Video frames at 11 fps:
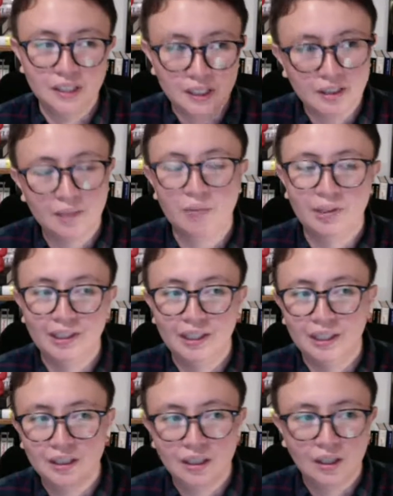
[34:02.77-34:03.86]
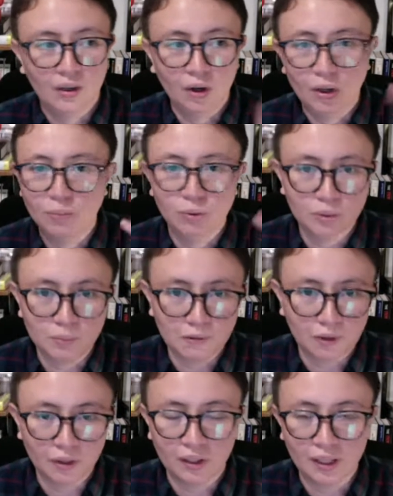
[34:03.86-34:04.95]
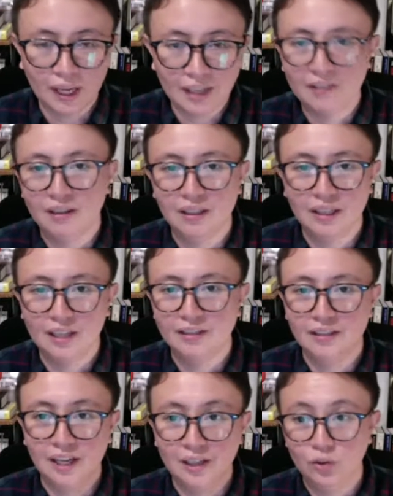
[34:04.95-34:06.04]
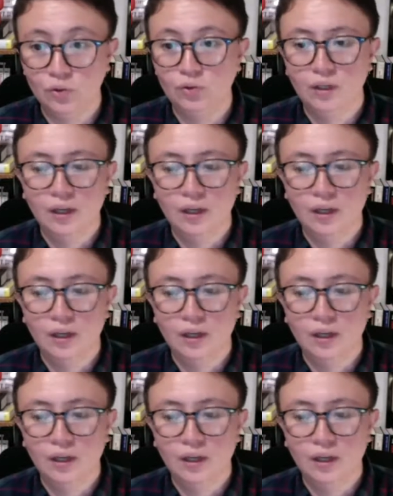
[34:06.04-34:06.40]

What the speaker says: in the morning, almost before anything else that I do.